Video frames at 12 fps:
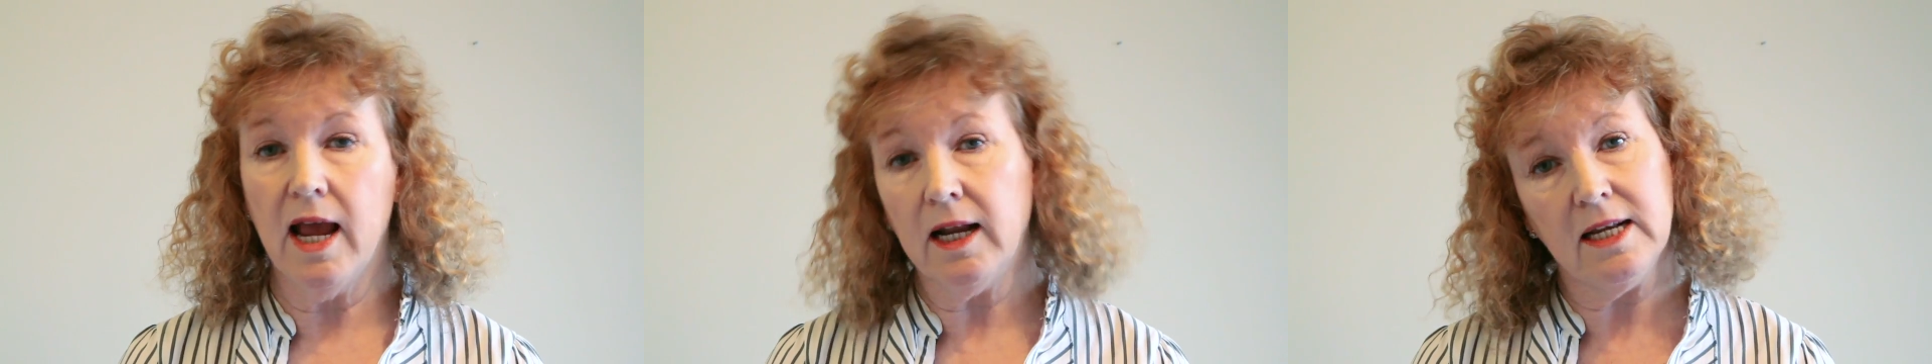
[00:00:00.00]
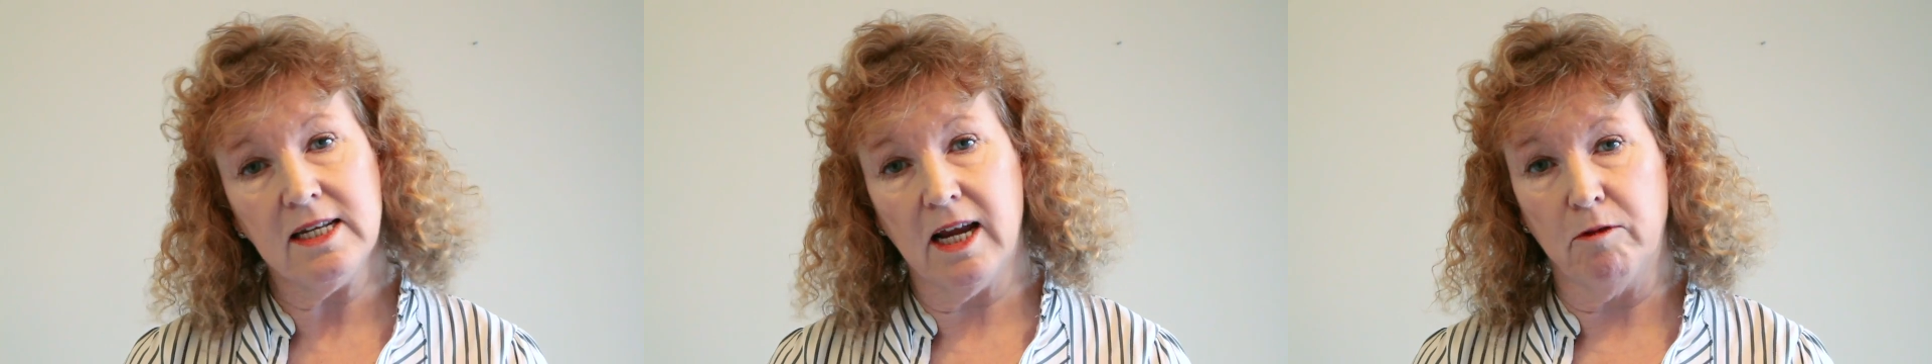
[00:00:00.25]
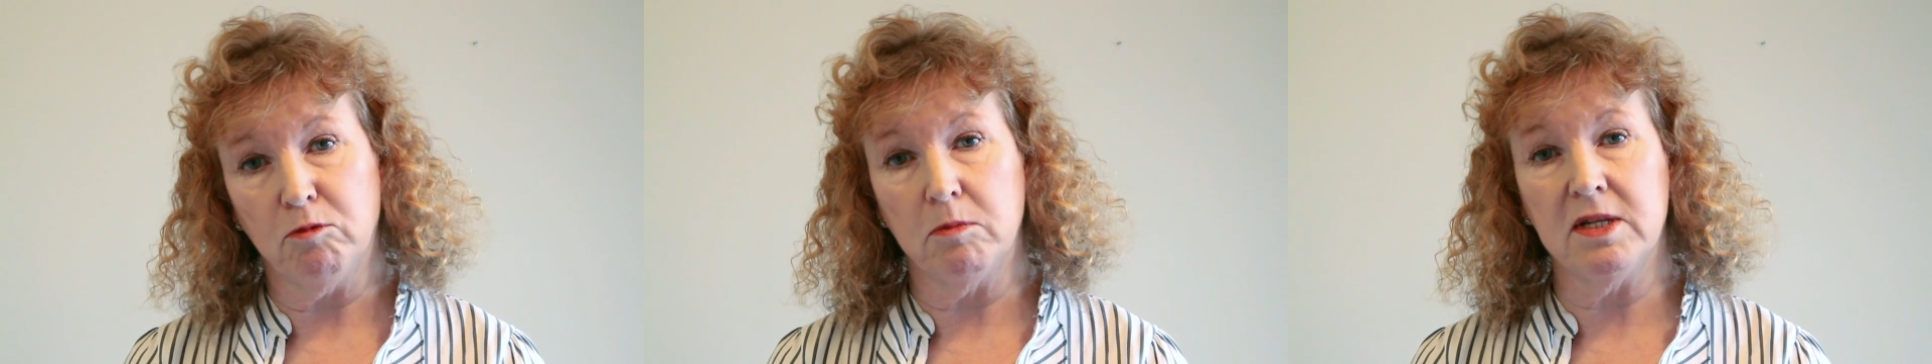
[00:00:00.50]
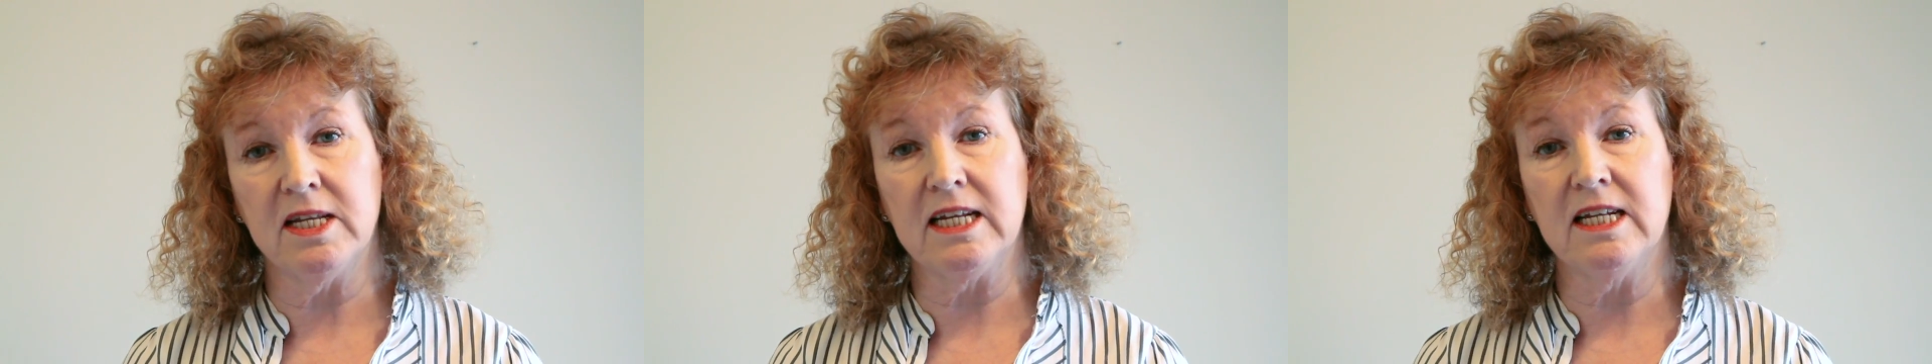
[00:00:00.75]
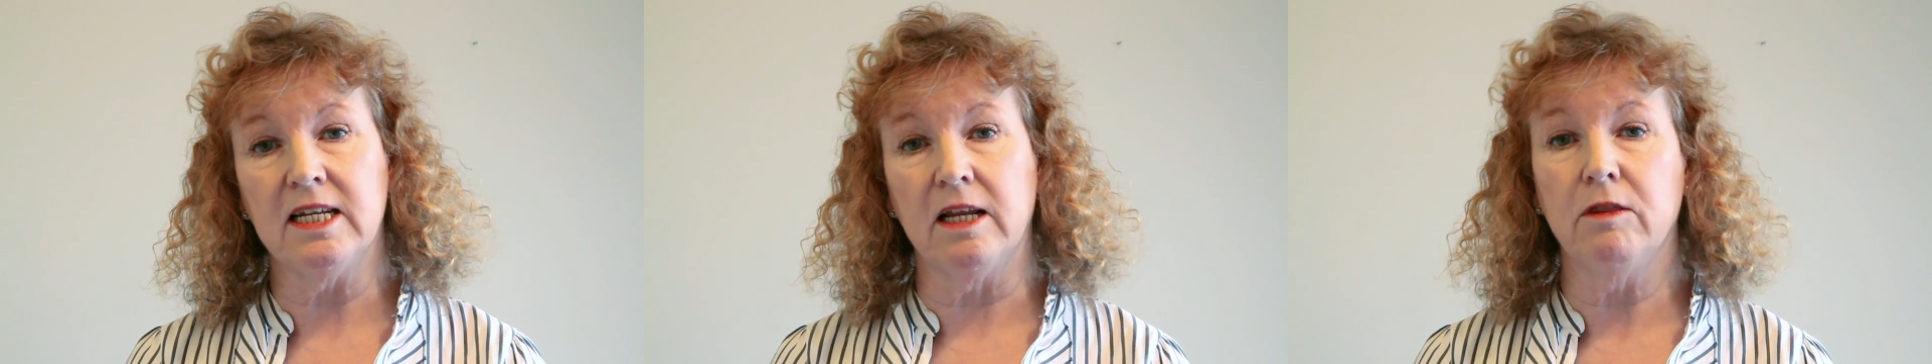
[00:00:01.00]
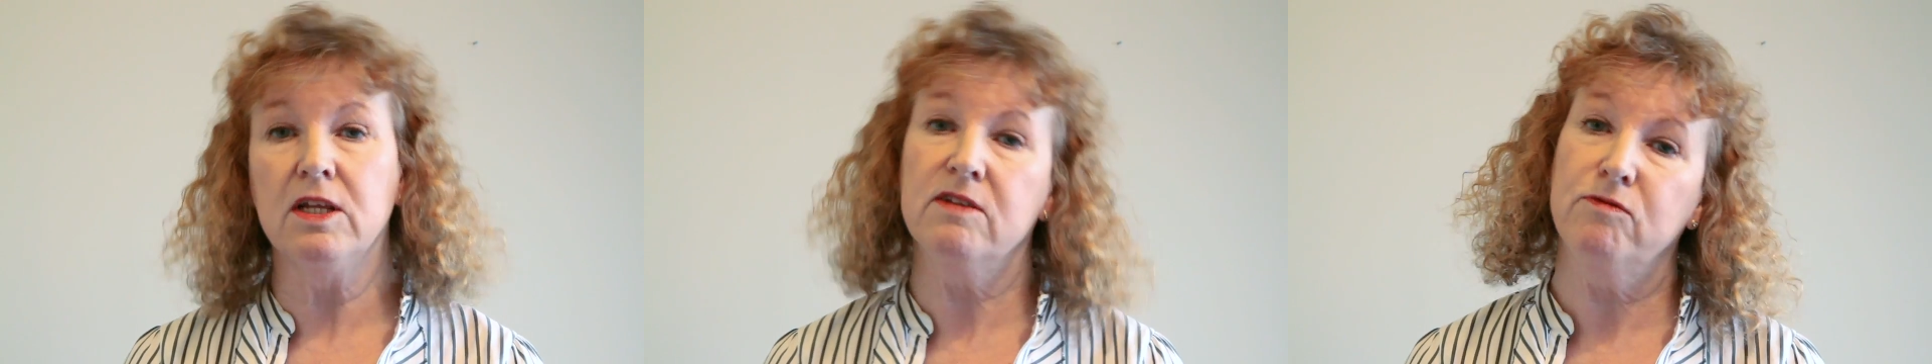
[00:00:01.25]
any time from the
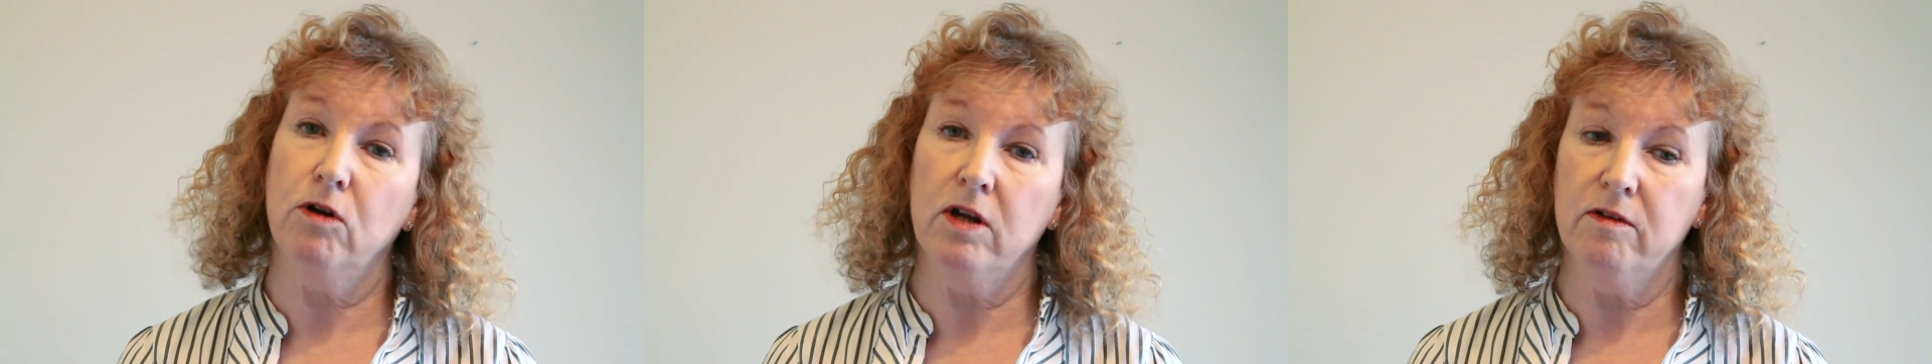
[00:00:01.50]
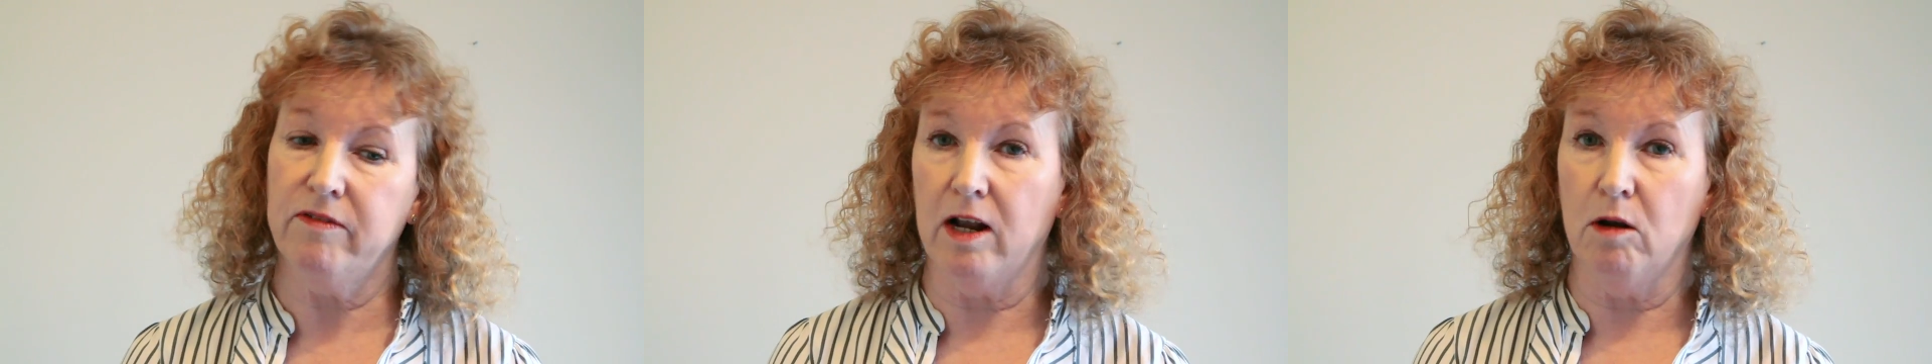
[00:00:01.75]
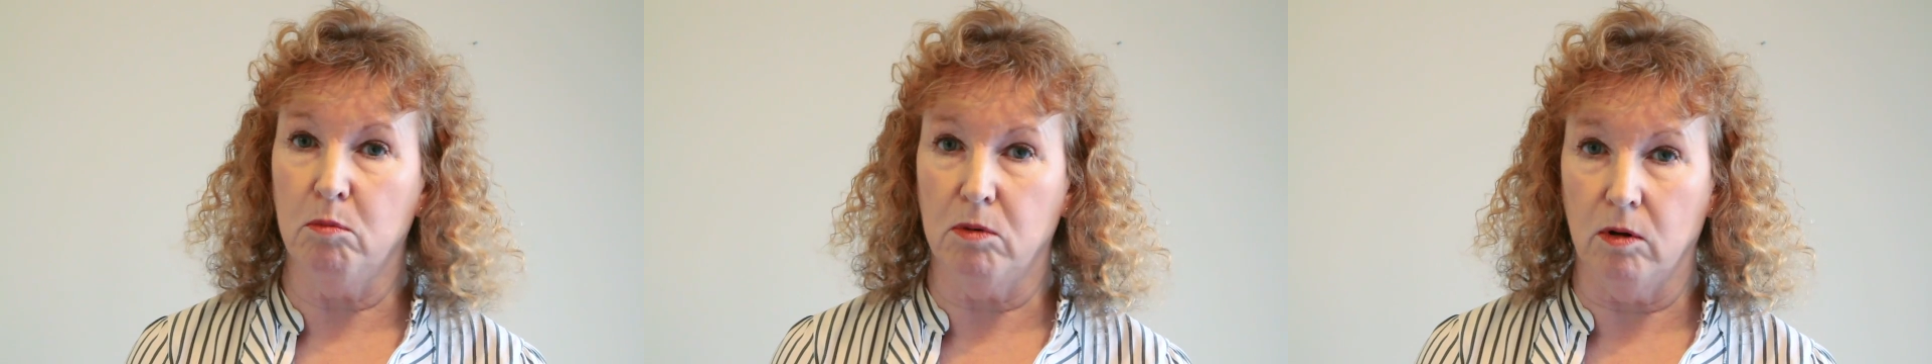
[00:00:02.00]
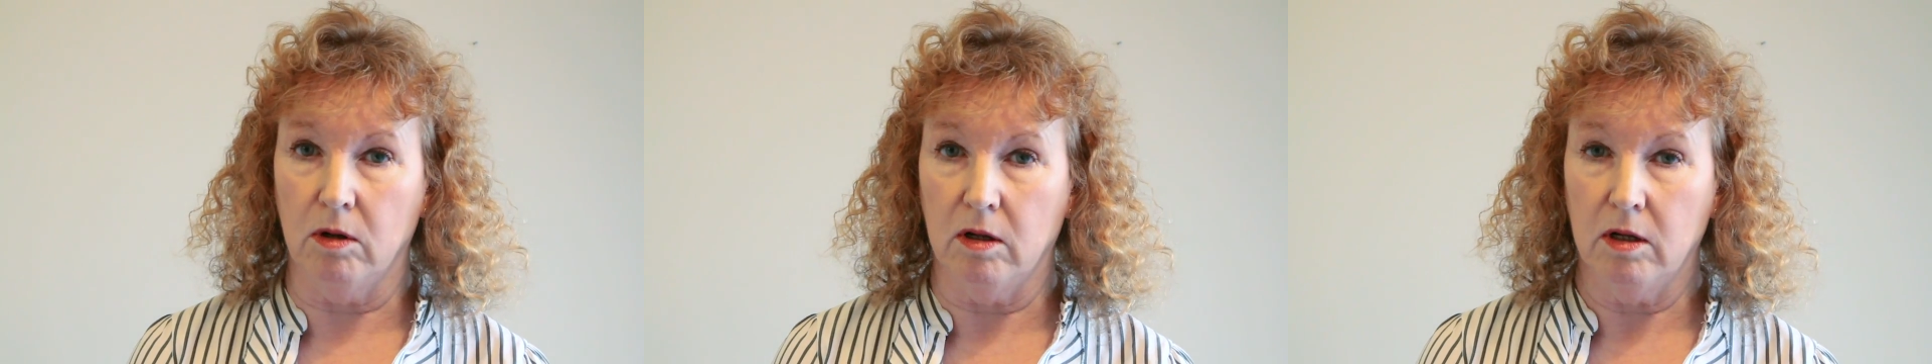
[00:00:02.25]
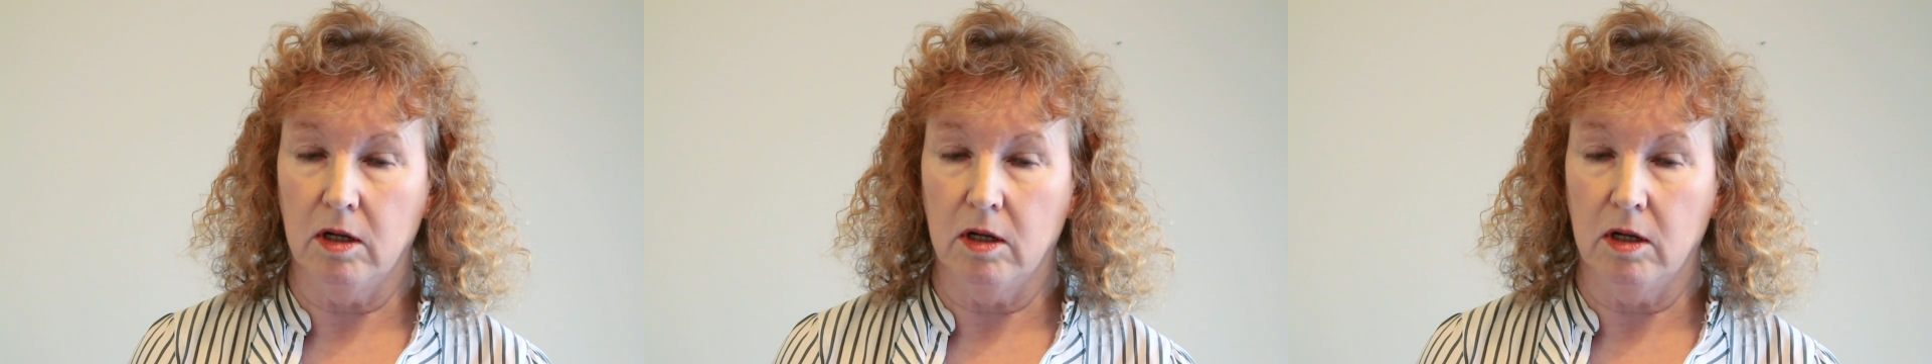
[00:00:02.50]
16th is fully available.